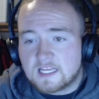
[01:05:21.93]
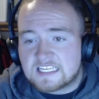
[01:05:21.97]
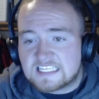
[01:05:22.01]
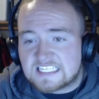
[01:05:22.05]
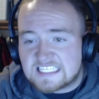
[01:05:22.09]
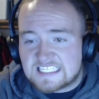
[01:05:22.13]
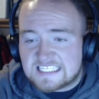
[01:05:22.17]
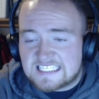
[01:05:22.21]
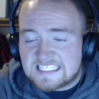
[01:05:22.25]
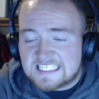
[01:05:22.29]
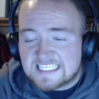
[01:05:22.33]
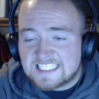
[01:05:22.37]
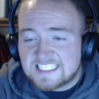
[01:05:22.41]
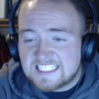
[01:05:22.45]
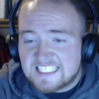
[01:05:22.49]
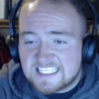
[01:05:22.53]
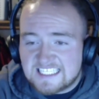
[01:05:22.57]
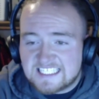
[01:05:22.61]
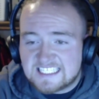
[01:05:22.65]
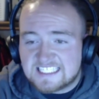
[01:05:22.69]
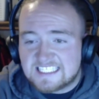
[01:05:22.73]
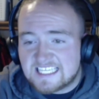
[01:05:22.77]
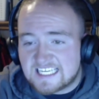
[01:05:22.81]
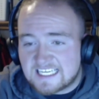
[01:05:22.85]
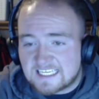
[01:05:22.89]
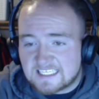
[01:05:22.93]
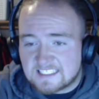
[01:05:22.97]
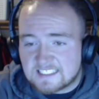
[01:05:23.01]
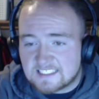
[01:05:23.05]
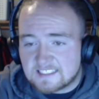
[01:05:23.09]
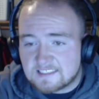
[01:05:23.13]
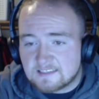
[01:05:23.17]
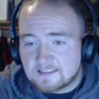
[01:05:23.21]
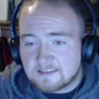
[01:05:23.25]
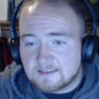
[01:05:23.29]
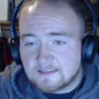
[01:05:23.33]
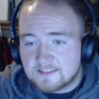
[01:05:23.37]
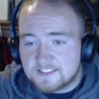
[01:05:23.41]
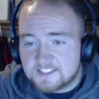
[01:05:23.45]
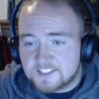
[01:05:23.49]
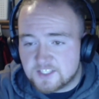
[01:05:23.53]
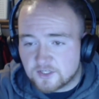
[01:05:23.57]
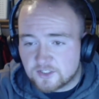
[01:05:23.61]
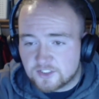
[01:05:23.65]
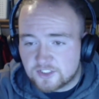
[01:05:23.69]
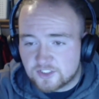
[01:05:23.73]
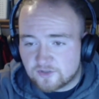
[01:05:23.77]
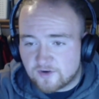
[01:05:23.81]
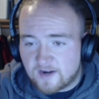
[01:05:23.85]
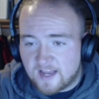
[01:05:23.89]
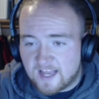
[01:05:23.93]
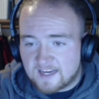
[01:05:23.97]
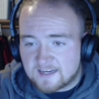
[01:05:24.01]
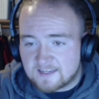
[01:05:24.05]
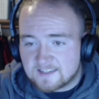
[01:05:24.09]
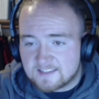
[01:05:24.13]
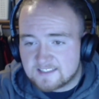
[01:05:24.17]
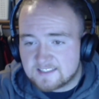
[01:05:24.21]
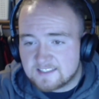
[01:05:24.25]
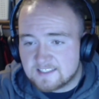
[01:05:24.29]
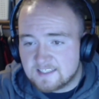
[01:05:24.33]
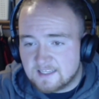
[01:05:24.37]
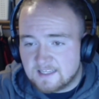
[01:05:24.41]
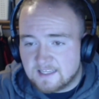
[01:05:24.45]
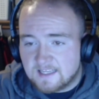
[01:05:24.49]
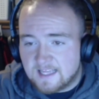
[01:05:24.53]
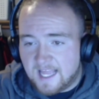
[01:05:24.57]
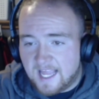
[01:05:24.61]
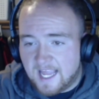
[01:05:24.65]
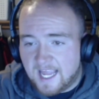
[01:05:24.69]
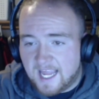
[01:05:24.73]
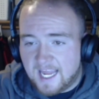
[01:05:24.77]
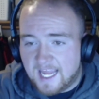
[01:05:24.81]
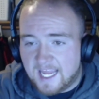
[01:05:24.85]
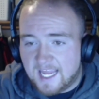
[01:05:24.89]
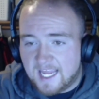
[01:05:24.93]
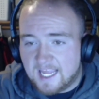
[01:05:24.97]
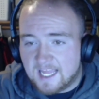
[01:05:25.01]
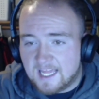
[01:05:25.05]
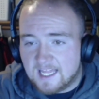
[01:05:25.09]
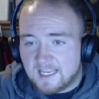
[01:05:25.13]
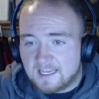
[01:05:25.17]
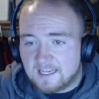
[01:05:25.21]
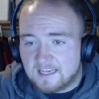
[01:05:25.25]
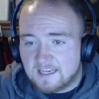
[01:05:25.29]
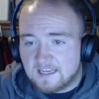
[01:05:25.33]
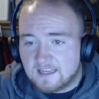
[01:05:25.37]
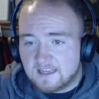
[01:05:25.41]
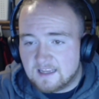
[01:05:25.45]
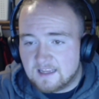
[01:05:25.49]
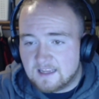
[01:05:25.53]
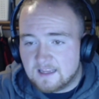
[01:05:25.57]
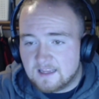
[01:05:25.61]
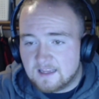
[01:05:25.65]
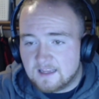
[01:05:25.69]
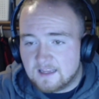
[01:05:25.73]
66 dirt tracks and